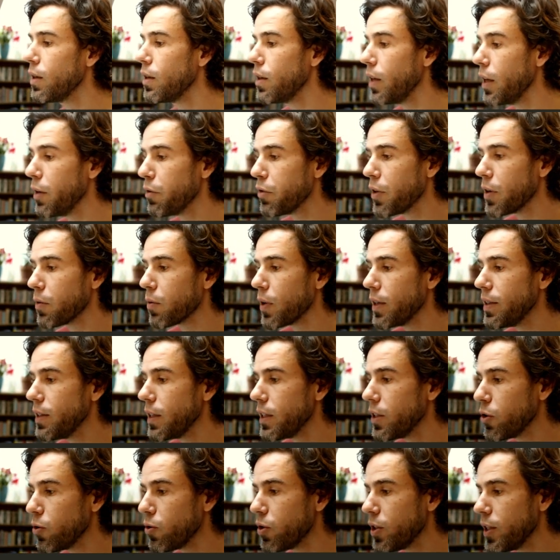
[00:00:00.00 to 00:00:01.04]
If I run
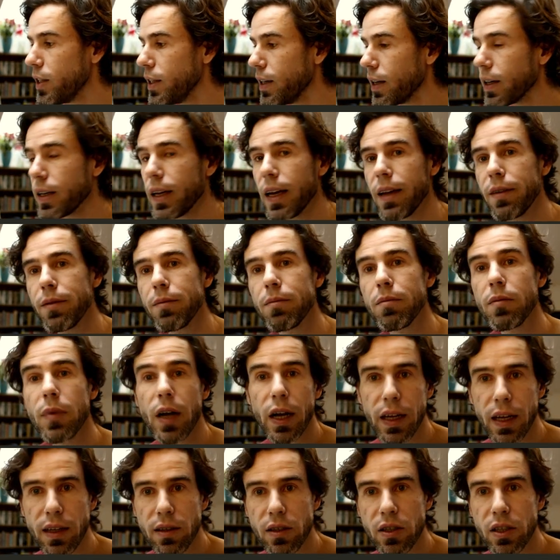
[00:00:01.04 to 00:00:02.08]
this, you see again,
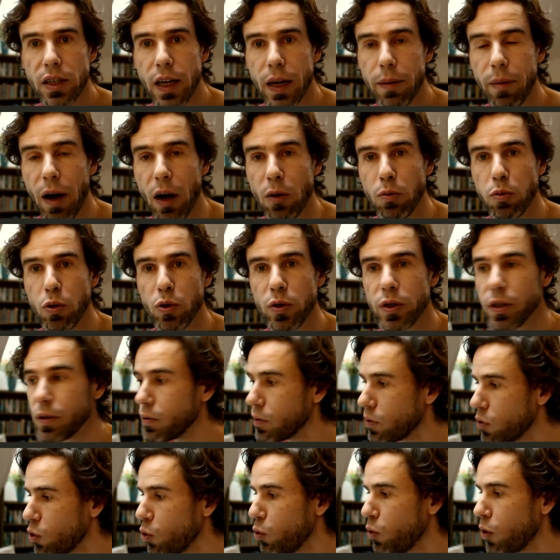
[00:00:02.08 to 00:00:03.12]
I get the same output,
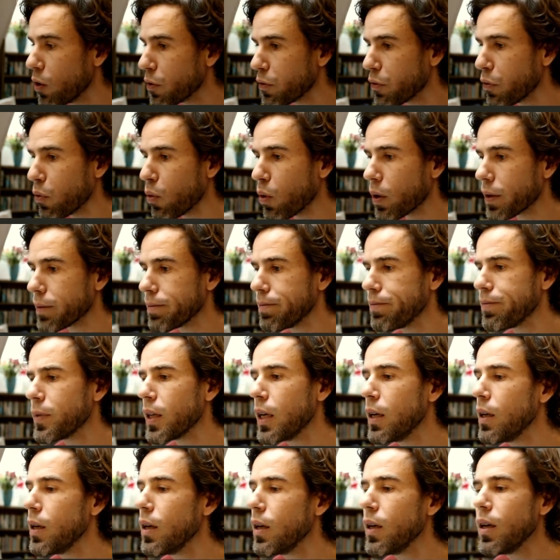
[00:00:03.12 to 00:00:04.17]
2.4.
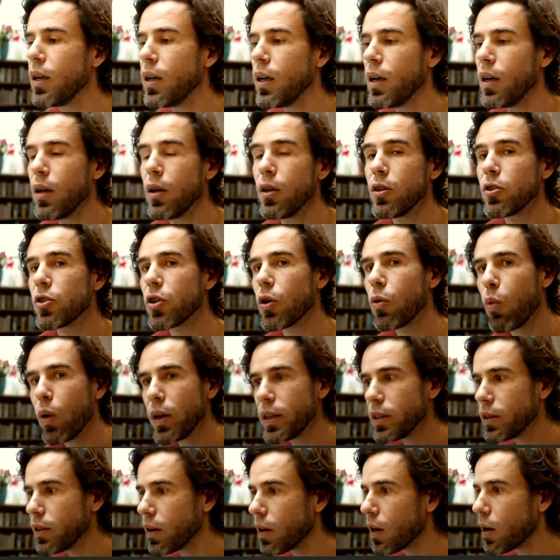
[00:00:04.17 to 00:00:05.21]
So
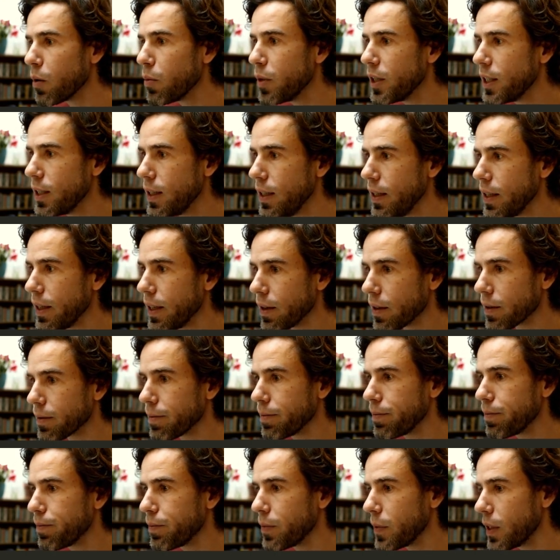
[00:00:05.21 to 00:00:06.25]
what are we seeing here?
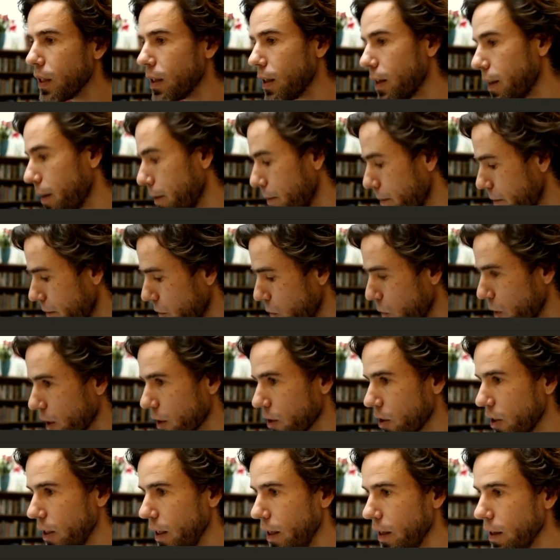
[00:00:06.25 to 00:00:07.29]
We're
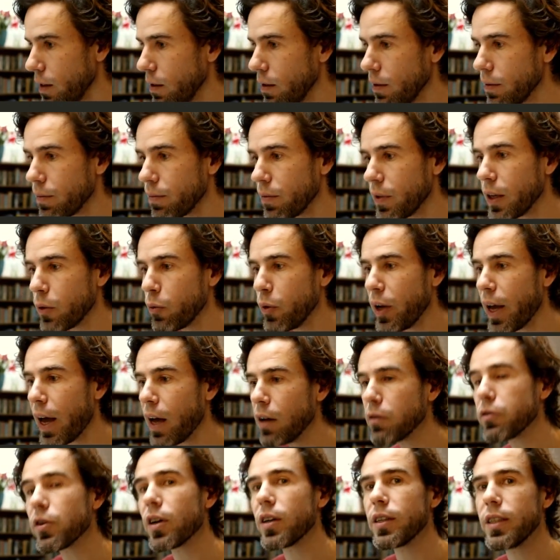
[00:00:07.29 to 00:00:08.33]
seeing that we
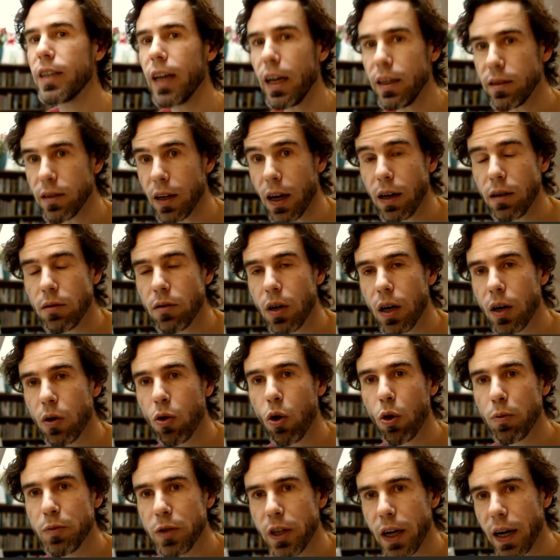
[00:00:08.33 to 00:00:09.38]
have our data, our
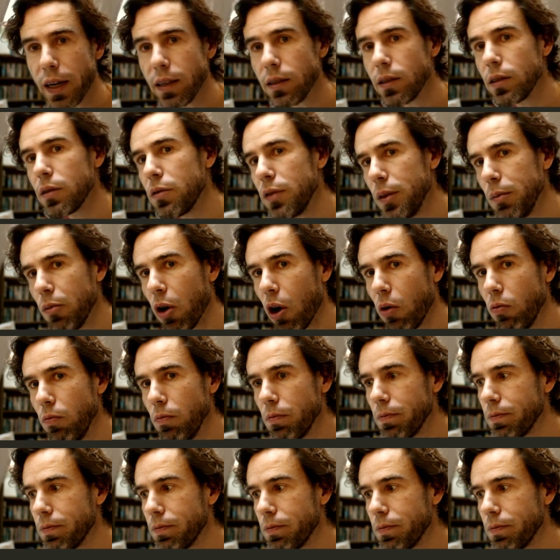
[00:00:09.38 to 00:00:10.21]
object, Fibo.